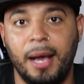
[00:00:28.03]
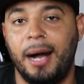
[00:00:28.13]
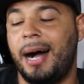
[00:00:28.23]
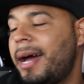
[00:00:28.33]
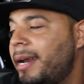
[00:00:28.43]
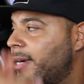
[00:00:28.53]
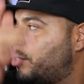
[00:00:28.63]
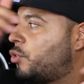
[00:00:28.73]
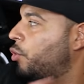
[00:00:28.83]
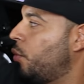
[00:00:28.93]

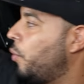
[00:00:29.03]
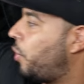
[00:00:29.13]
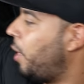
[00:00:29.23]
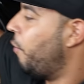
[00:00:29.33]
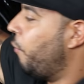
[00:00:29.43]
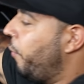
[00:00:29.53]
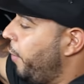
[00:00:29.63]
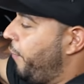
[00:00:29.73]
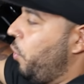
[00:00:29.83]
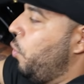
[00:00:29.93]
honest truth
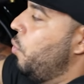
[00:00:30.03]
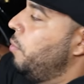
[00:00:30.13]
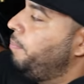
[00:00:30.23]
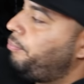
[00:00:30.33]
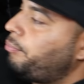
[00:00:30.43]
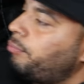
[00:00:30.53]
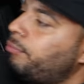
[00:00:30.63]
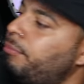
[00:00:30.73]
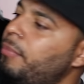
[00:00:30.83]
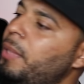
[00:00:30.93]
review
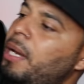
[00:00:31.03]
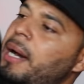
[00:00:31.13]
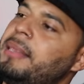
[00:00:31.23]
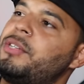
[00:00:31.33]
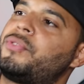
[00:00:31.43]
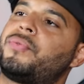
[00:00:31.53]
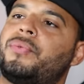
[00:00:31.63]
on this